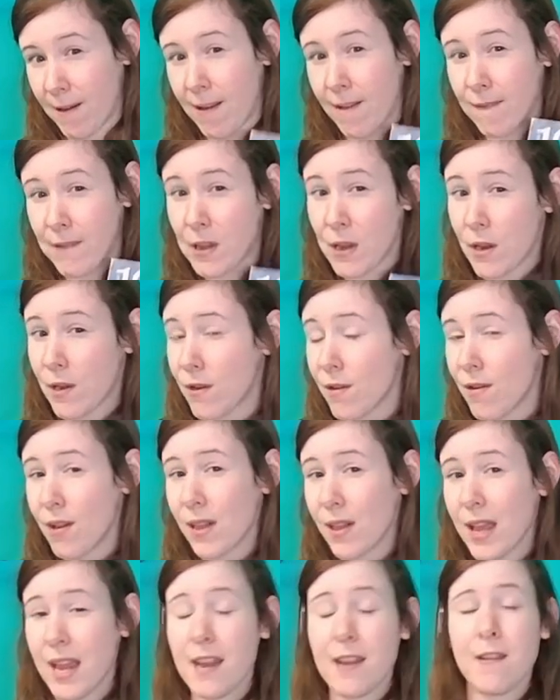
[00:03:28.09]
If you
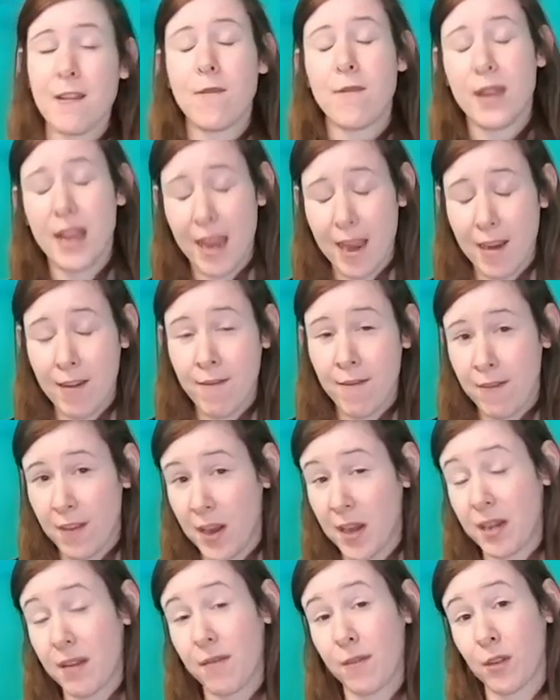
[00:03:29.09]
Google it, you can
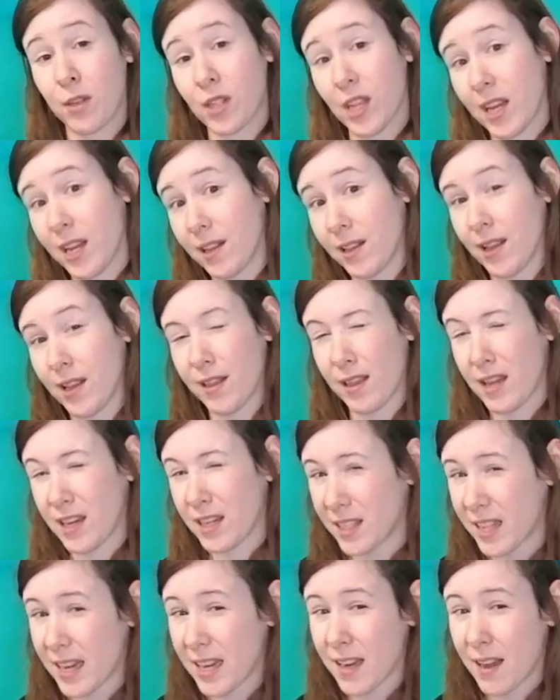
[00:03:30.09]
find it for sale on
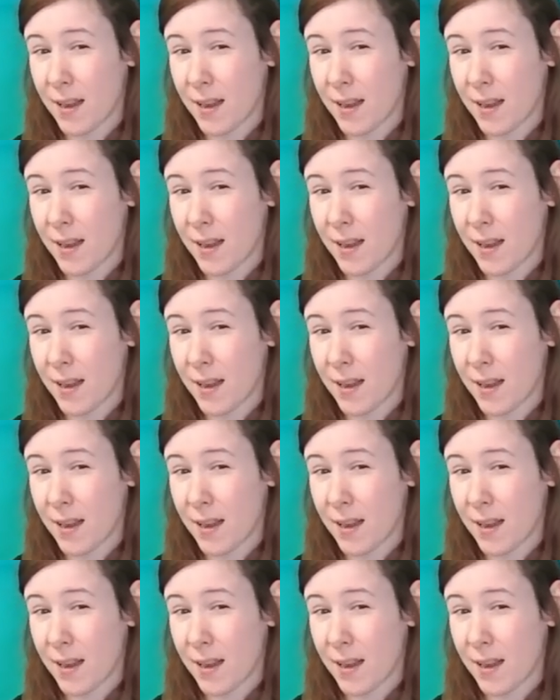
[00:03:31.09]
things like,